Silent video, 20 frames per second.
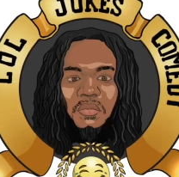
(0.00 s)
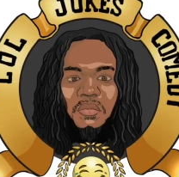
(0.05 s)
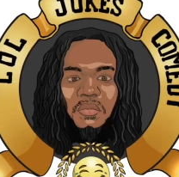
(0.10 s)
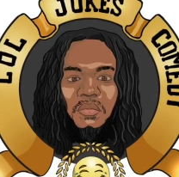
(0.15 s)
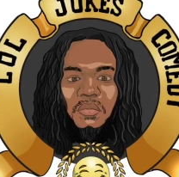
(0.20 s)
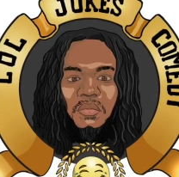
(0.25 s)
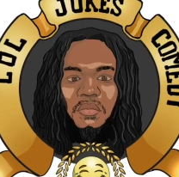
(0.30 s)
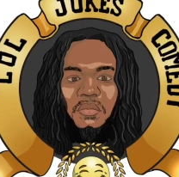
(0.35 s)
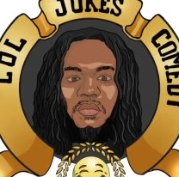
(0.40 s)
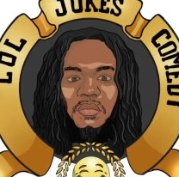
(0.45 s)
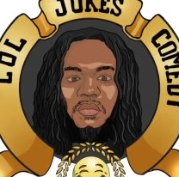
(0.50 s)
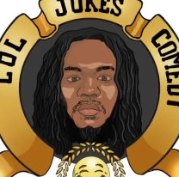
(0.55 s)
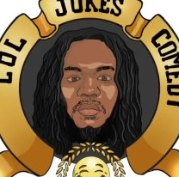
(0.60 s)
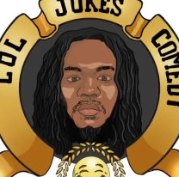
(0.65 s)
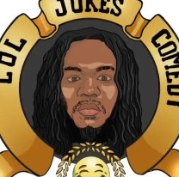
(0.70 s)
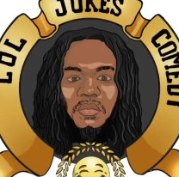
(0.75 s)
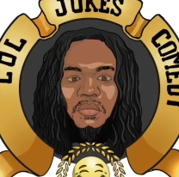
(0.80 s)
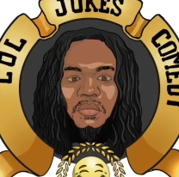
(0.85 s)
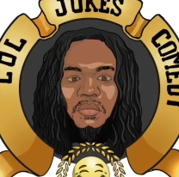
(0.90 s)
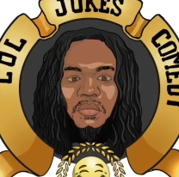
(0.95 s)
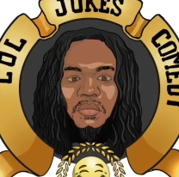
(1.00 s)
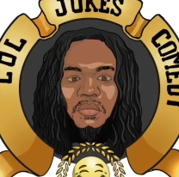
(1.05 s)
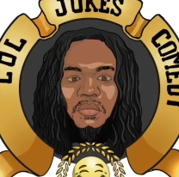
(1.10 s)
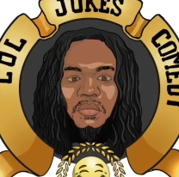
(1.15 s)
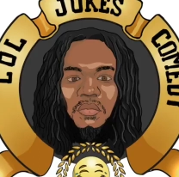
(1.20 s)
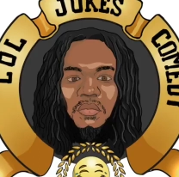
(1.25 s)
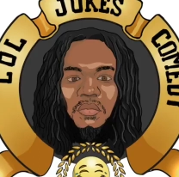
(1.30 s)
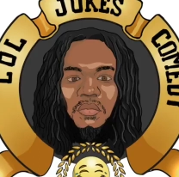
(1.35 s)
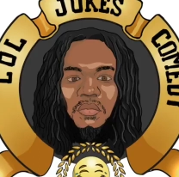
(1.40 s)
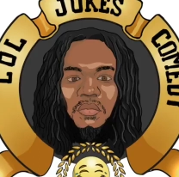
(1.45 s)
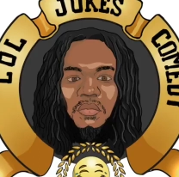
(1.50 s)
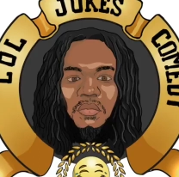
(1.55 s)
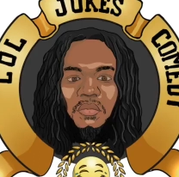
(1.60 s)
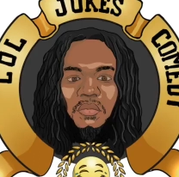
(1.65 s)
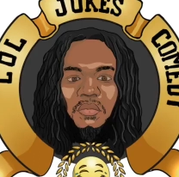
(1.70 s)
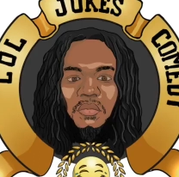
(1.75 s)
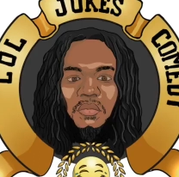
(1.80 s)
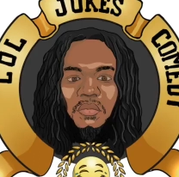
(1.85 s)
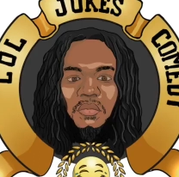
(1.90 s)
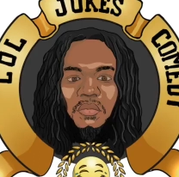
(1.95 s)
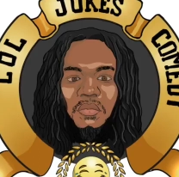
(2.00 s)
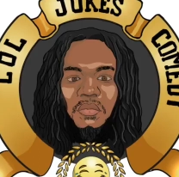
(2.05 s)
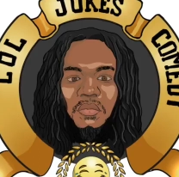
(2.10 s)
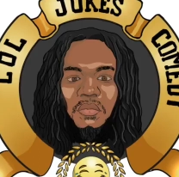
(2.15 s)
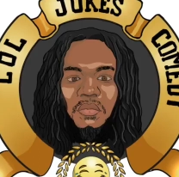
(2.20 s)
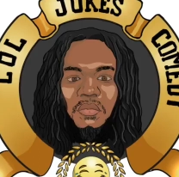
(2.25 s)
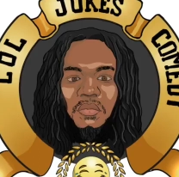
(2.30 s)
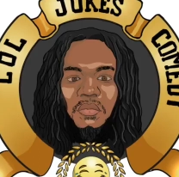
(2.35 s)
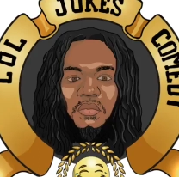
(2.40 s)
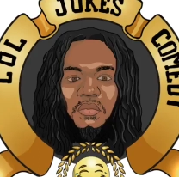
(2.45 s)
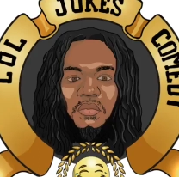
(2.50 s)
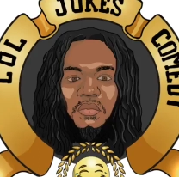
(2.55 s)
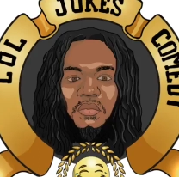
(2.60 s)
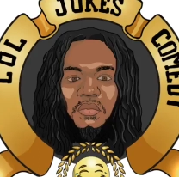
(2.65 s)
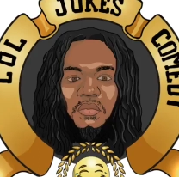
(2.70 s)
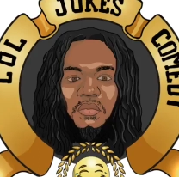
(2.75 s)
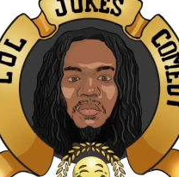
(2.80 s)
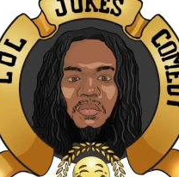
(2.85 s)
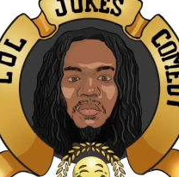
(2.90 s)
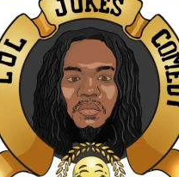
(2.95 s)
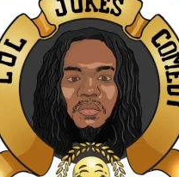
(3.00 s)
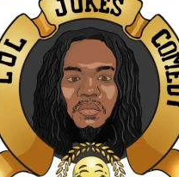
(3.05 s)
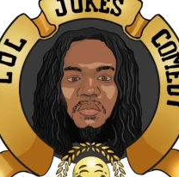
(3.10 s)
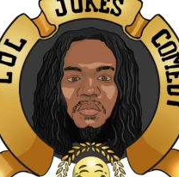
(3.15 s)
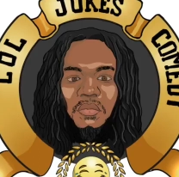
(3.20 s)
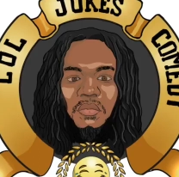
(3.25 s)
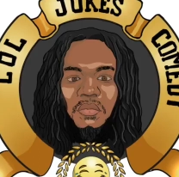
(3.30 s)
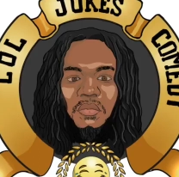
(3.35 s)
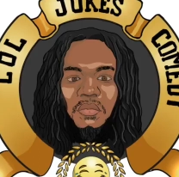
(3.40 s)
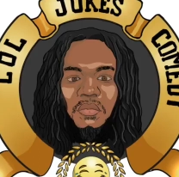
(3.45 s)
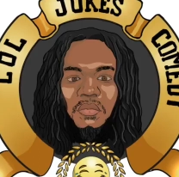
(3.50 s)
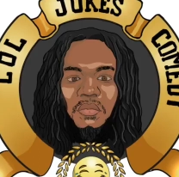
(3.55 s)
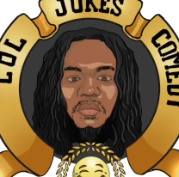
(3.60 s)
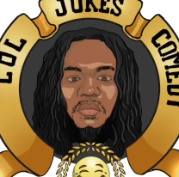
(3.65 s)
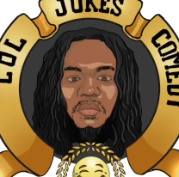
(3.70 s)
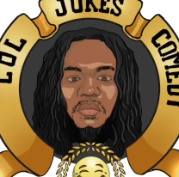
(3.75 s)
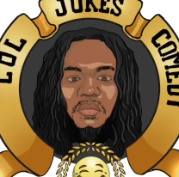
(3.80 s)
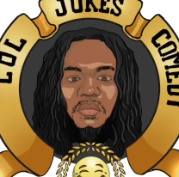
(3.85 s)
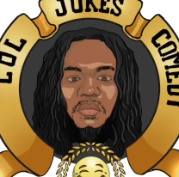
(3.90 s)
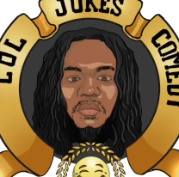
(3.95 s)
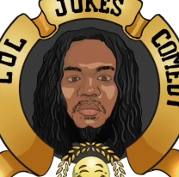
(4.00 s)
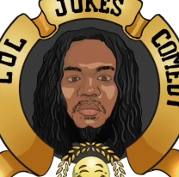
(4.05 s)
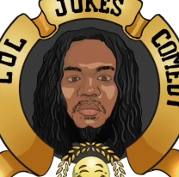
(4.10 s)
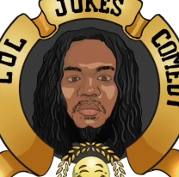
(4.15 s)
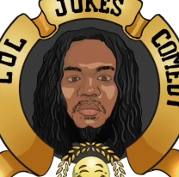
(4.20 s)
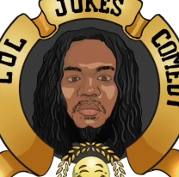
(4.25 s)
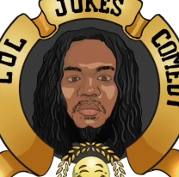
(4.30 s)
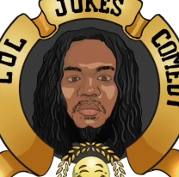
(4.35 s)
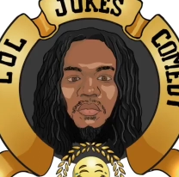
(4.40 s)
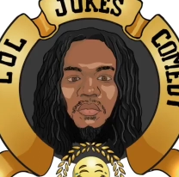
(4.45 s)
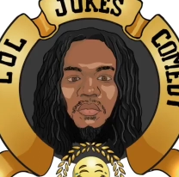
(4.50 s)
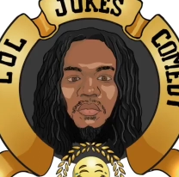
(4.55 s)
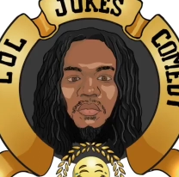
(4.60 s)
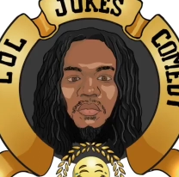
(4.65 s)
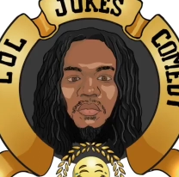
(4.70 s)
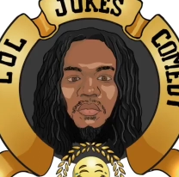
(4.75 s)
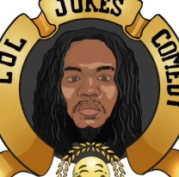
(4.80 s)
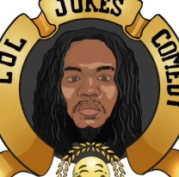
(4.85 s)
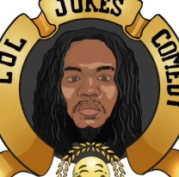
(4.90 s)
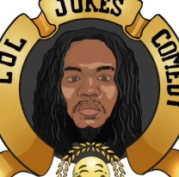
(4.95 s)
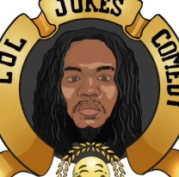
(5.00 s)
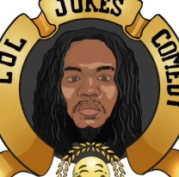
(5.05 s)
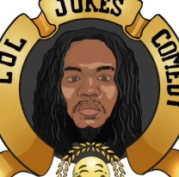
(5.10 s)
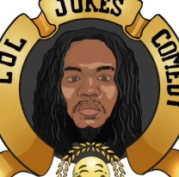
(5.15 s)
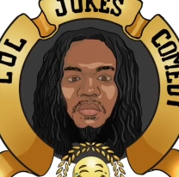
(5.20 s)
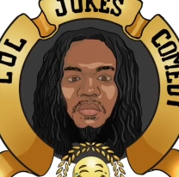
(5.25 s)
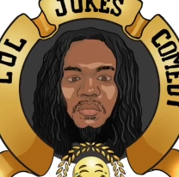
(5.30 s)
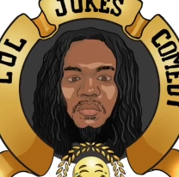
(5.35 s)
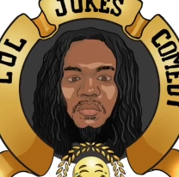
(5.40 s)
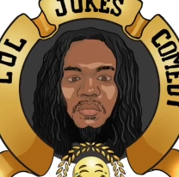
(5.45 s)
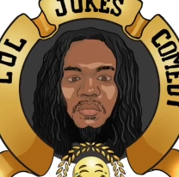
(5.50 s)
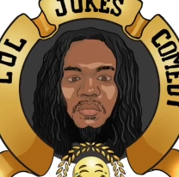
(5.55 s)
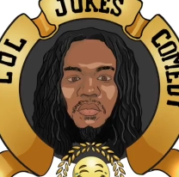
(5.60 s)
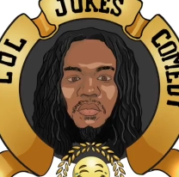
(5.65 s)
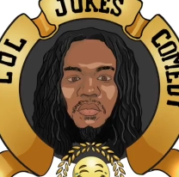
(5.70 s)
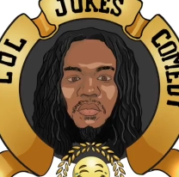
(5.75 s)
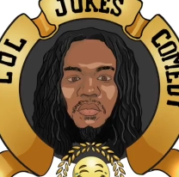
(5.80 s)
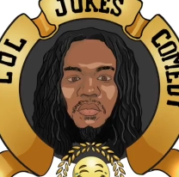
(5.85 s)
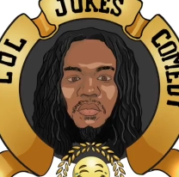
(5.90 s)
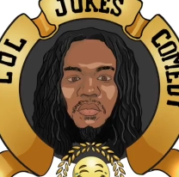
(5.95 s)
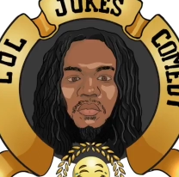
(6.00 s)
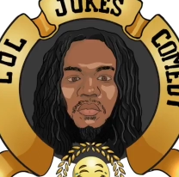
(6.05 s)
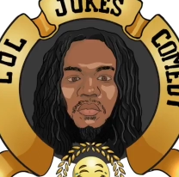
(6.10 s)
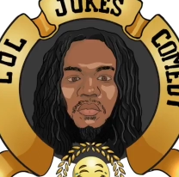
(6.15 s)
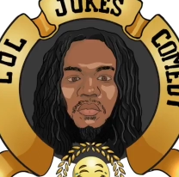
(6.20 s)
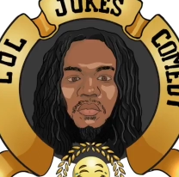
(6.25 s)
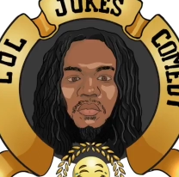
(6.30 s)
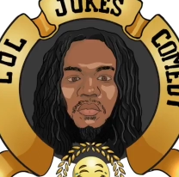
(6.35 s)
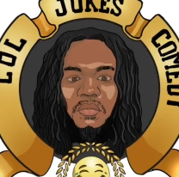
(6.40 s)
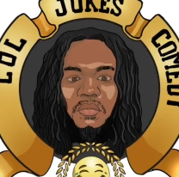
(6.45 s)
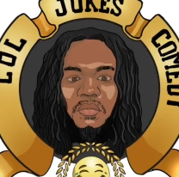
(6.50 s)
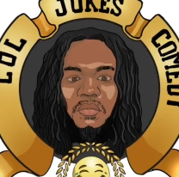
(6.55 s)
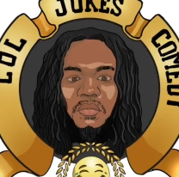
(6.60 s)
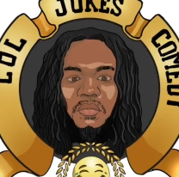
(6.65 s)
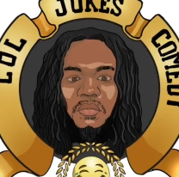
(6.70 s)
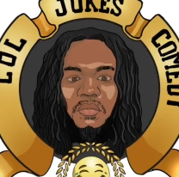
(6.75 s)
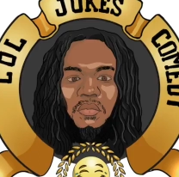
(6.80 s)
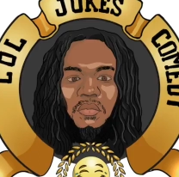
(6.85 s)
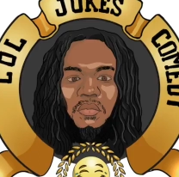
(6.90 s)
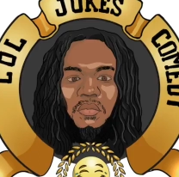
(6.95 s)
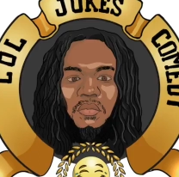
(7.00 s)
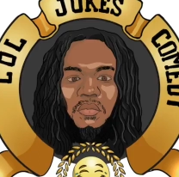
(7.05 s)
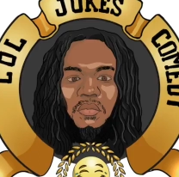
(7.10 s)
The face doesn't move, so there is nothing to read.